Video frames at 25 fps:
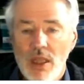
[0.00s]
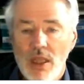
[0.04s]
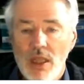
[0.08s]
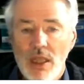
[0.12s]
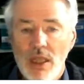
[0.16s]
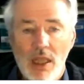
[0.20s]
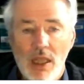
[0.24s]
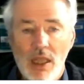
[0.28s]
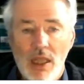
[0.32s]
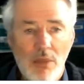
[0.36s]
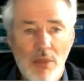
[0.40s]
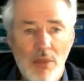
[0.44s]

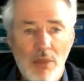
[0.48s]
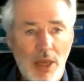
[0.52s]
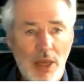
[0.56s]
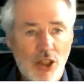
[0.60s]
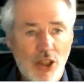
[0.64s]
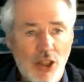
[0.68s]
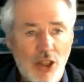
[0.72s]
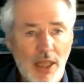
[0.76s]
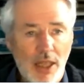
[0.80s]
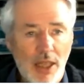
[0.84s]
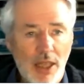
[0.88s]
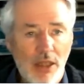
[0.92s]
And by
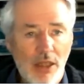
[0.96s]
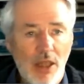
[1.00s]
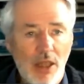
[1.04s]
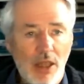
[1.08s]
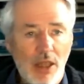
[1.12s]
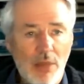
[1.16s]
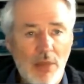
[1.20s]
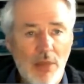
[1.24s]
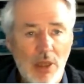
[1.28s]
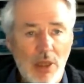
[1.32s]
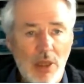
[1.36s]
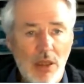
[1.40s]
shallow I
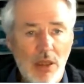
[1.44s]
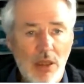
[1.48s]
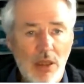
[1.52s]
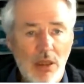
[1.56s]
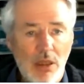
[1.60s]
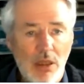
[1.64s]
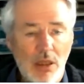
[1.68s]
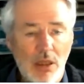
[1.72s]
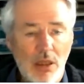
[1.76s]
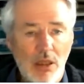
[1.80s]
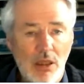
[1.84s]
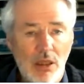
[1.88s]
mean
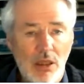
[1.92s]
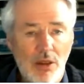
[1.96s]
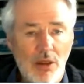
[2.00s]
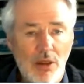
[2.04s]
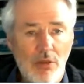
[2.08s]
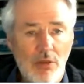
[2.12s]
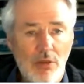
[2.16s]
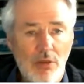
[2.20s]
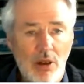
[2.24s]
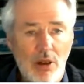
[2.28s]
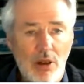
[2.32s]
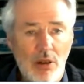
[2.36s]

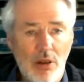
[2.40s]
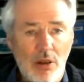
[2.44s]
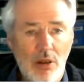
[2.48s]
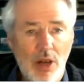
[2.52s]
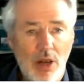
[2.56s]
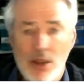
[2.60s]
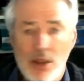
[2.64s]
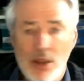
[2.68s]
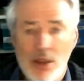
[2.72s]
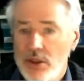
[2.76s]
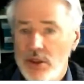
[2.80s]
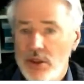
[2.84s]

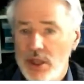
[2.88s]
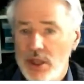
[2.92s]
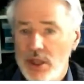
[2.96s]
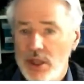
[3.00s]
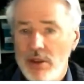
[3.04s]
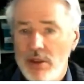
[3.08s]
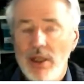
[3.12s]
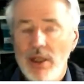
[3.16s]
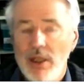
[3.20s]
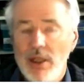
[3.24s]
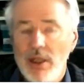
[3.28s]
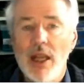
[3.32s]
rather
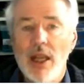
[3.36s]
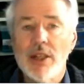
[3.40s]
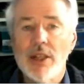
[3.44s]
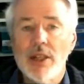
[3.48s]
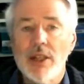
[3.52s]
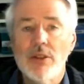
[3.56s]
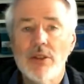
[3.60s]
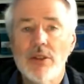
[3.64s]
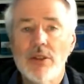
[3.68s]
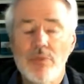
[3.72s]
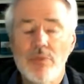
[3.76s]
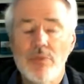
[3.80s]
theory light.
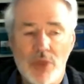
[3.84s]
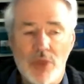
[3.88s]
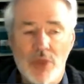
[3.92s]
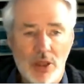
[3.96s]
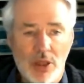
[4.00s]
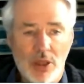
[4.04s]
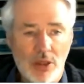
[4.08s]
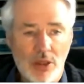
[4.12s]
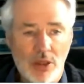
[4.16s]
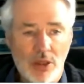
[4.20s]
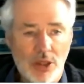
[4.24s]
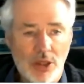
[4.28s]

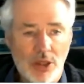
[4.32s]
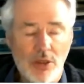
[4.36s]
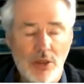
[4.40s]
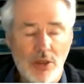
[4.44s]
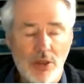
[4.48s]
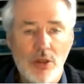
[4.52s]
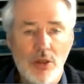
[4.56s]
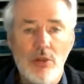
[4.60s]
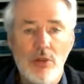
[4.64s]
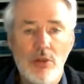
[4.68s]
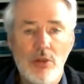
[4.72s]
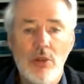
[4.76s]
So
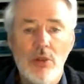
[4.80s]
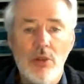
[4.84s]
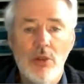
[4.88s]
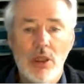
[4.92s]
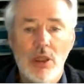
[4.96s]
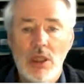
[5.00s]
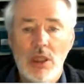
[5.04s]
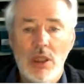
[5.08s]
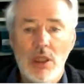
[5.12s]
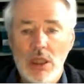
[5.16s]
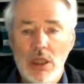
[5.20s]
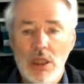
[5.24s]
you'll
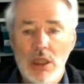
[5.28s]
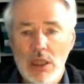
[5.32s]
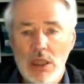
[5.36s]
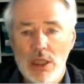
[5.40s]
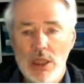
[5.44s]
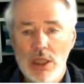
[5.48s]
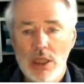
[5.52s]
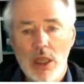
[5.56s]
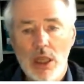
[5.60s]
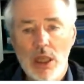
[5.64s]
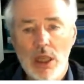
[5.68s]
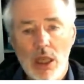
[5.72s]

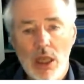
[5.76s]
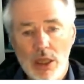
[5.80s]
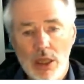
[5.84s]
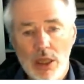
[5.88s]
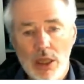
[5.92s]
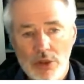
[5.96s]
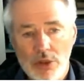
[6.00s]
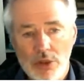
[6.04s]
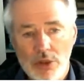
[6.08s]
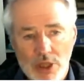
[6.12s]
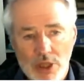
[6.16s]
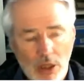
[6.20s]

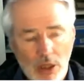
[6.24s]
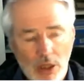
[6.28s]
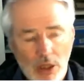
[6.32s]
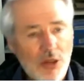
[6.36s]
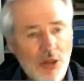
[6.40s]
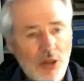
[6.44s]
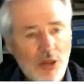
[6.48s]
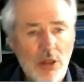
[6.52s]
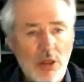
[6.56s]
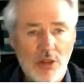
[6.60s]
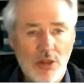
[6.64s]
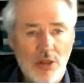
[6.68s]
see lots
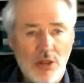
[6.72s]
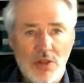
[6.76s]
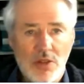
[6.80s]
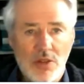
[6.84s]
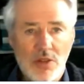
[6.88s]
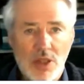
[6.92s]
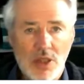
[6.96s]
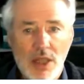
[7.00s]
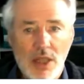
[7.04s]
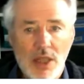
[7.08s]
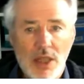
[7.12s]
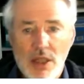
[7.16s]
and lots of
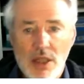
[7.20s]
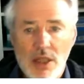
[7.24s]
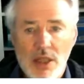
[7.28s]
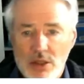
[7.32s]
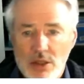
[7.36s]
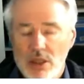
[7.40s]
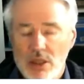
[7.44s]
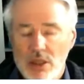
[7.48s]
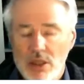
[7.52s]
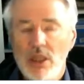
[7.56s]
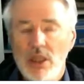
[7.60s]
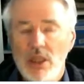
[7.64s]

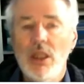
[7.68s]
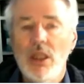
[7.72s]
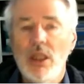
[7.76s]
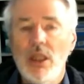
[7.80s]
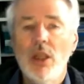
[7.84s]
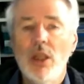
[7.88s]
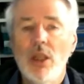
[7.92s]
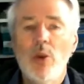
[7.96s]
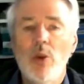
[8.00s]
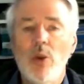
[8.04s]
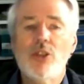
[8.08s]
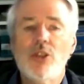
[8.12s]
studies
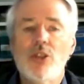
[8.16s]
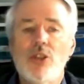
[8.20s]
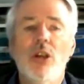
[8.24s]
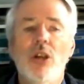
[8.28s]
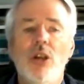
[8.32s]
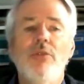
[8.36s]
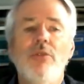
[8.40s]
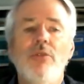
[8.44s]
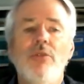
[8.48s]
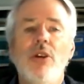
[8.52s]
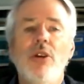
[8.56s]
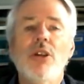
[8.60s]
which are
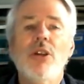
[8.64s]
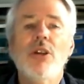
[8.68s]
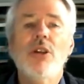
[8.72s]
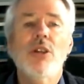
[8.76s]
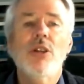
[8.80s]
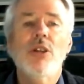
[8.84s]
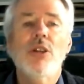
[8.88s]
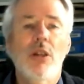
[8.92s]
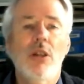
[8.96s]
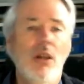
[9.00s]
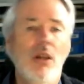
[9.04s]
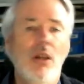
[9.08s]

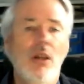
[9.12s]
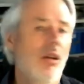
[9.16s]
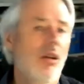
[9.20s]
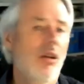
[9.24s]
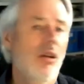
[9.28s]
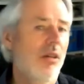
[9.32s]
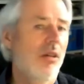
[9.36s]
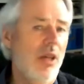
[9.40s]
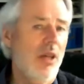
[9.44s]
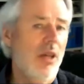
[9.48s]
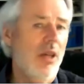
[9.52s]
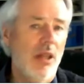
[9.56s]
focusing on a
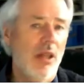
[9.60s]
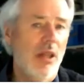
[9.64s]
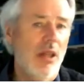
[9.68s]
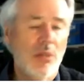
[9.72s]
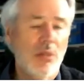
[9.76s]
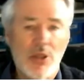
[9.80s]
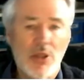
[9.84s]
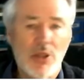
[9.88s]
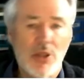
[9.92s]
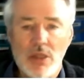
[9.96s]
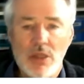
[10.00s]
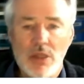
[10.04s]
very
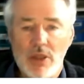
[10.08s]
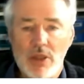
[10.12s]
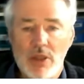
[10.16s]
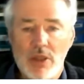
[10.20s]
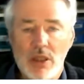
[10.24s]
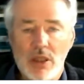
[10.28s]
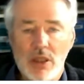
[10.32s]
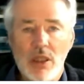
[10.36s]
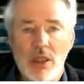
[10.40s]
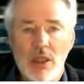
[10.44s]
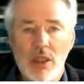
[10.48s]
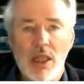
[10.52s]
specific
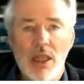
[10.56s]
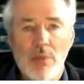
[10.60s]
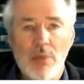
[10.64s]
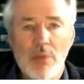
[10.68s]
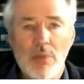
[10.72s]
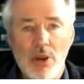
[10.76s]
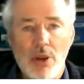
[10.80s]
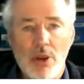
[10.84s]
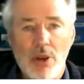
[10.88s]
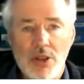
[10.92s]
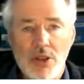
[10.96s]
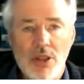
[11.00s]

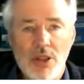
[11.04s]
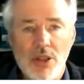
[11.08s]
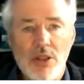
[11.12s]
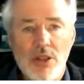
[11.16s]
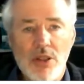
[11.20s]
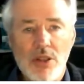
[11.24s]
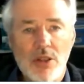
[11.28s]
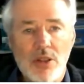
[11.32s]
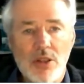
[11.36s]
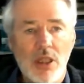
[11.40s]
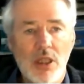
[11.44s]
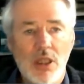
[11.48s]
hypothesis,